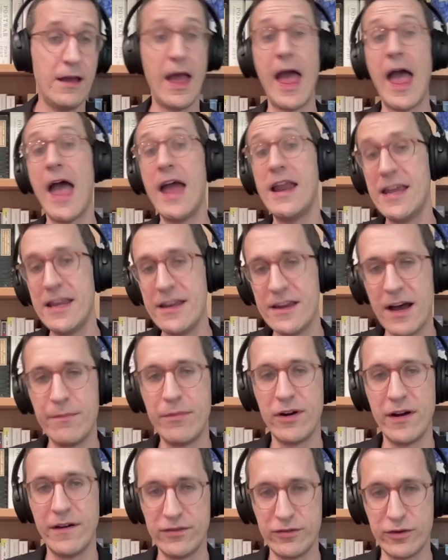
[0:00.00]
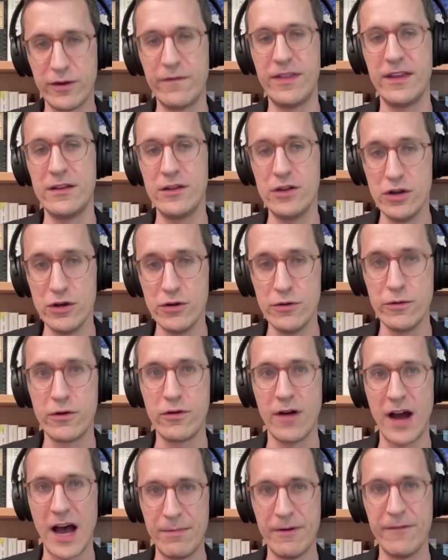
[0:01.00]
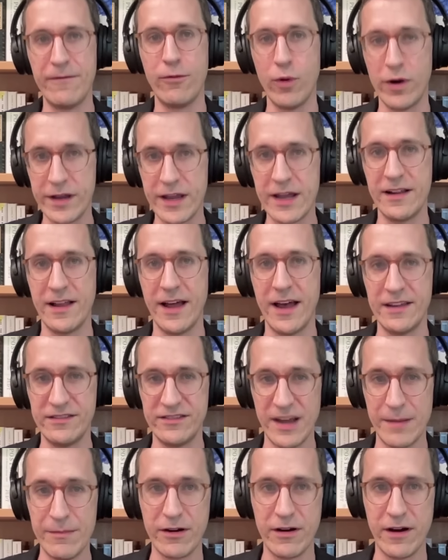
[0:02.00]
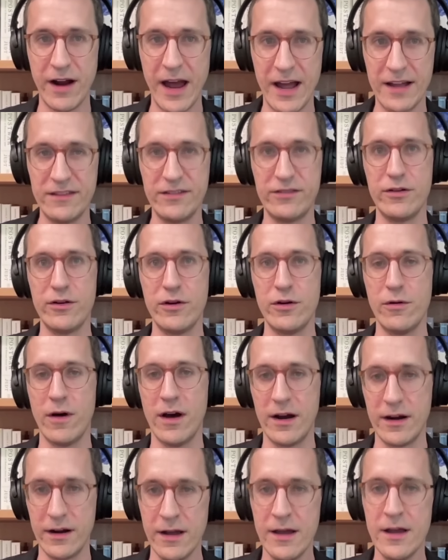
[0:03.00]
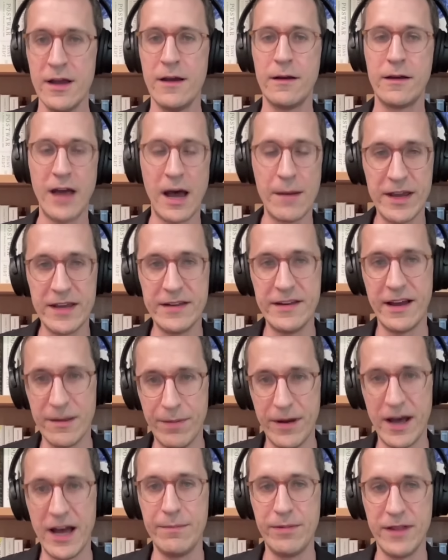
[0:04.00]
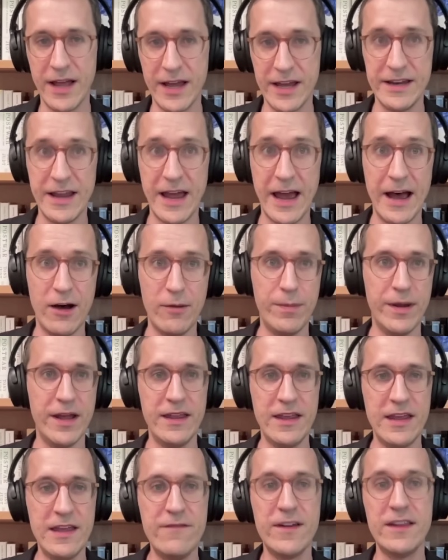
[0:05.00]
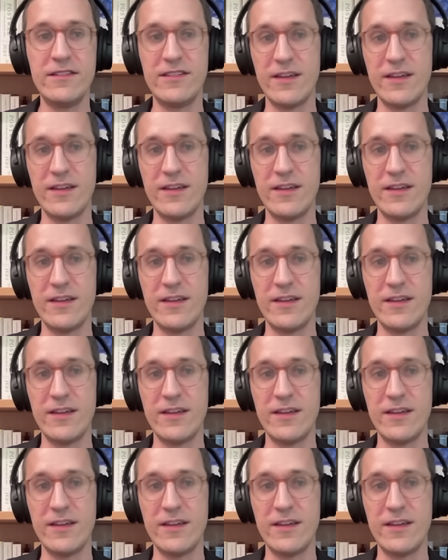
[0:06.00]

any number of sort of the new crop of working class Democrats who sure. are coming down the pipeline now. But even